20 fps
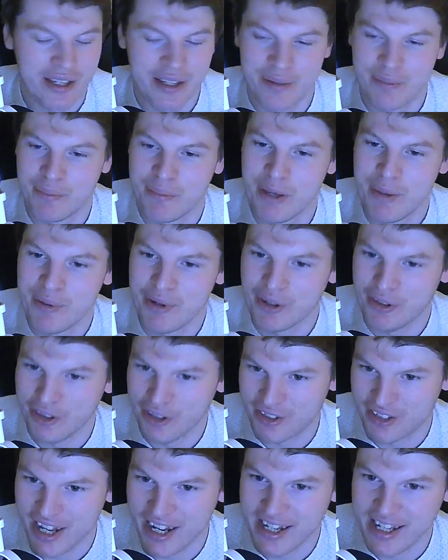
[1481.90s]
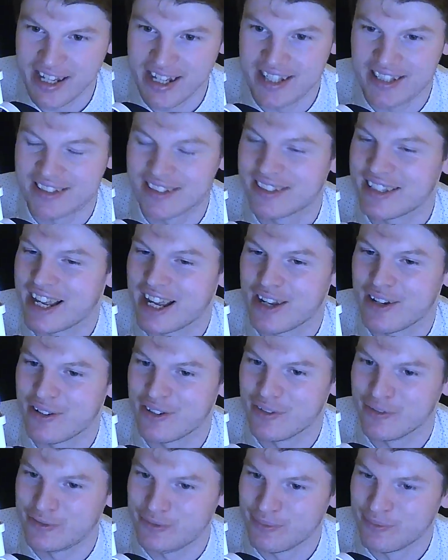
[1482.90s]
maybe not the 10 years down at
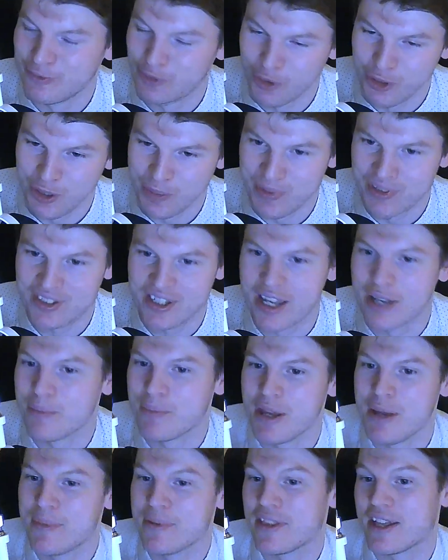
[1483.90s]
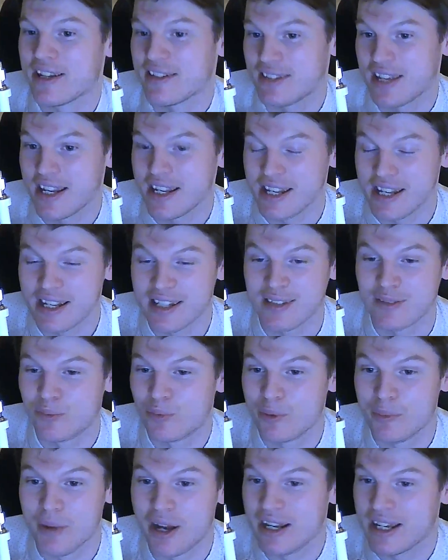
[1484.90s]
40%, maybe in that 10 years we
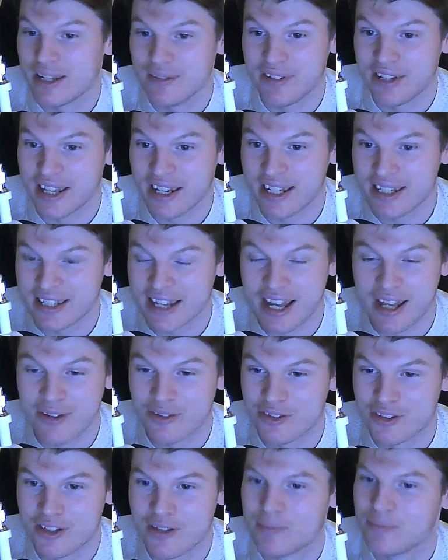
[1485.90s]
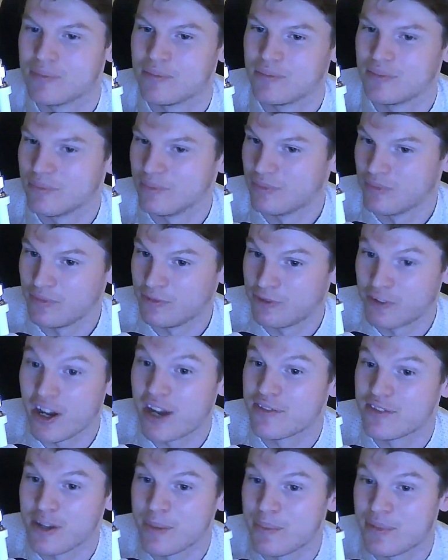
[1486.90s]
might even get it down to
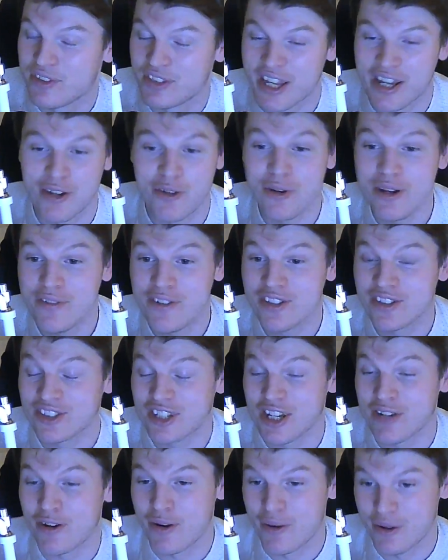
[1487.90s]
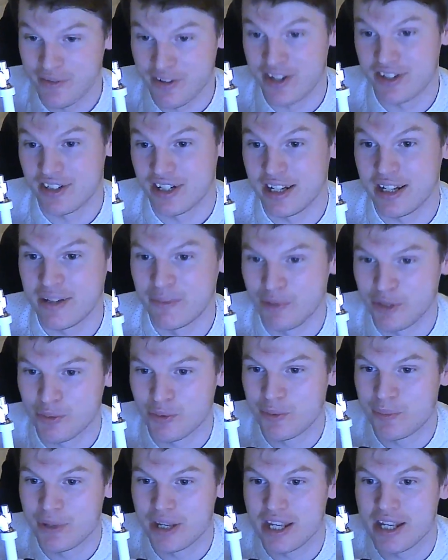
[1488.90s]
5-10% or even zero eventually, which will
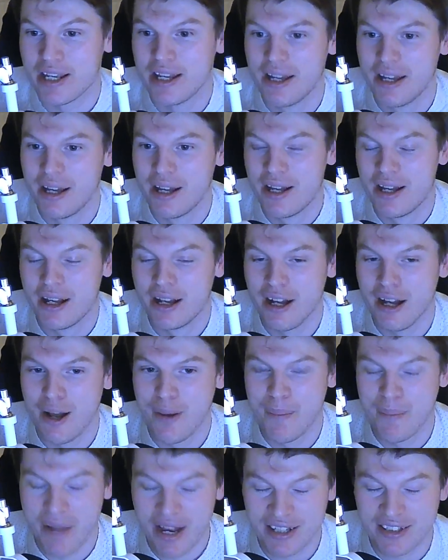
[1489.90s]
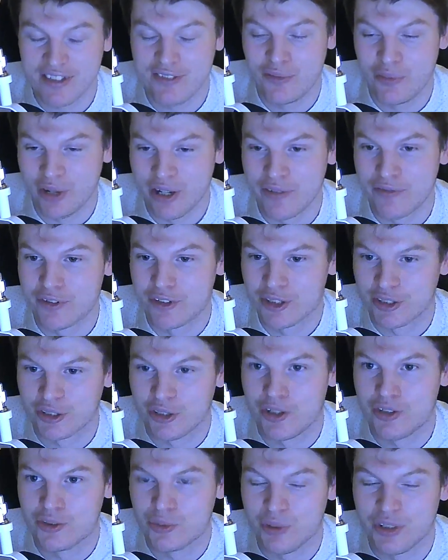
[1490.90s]
be a massive win for the
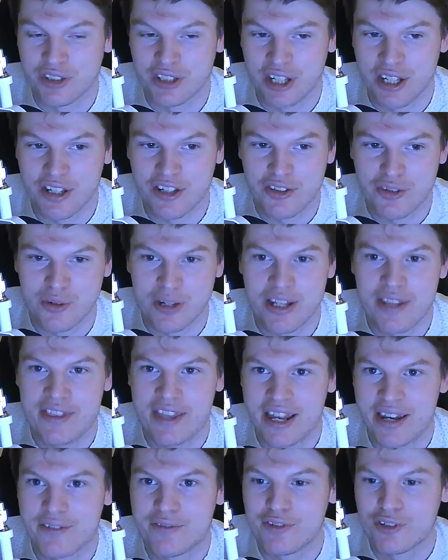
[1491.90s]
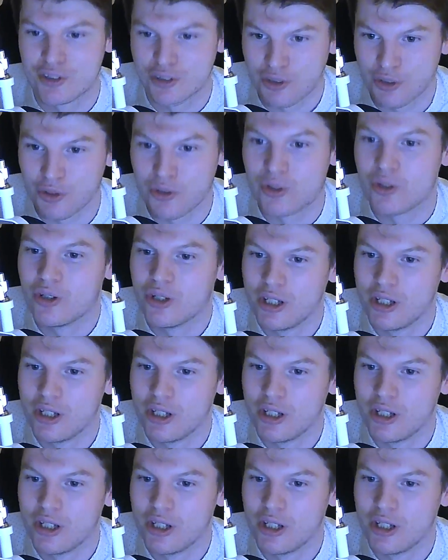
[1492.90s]
Scotch whisky industry. And then for sure